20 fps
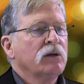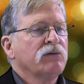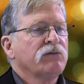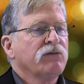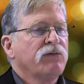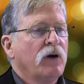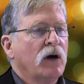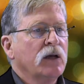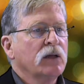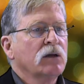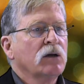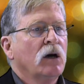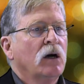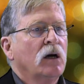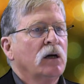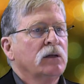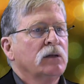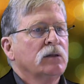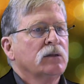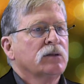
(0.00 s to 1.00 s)
and find
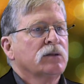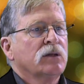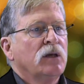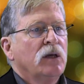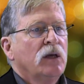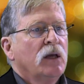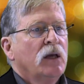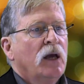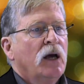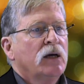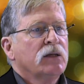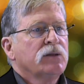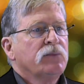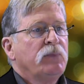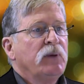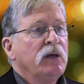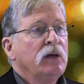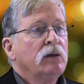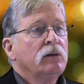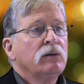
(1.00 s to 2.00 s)
God has
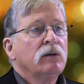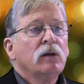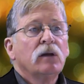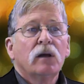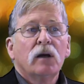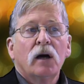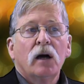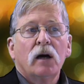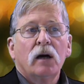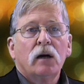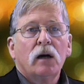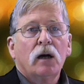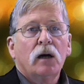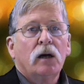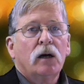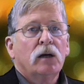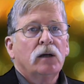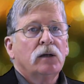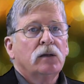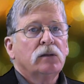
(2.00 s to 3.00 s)
been
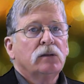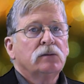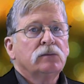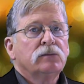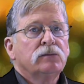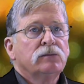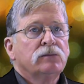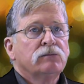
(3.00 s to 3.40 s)
a